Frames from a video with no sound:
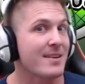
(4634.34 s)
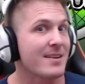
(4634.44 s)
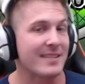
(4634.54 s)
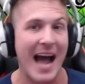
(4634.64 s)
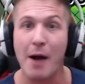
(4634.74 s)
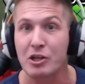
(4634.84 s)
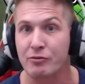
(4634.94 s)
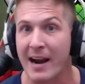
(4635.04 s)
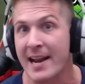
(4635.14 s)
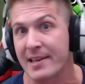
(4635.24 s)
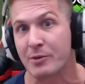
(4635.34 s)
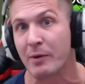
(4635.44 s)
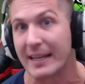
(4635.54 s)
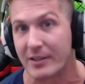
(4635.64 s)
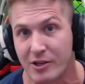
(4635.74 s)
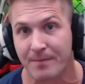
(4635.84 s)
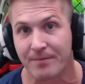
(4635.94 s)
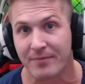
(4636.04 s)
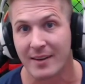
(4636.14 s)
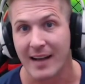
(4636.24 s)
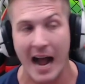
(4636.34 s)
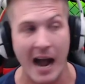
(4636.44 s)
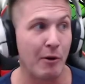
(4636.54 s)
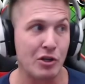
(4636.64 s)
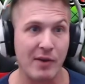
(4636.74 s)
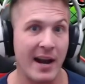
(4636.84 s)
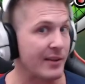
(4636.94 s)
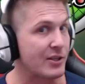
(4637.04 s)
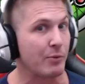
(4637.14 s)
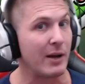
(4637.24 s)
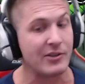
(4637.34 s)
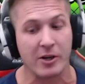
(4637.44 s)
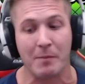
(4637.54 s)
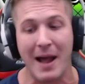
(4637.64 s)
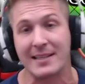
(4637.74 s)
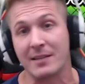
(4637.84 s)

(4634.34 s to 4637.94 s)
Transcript: Because I was ready to switch. I was ready to switch and go back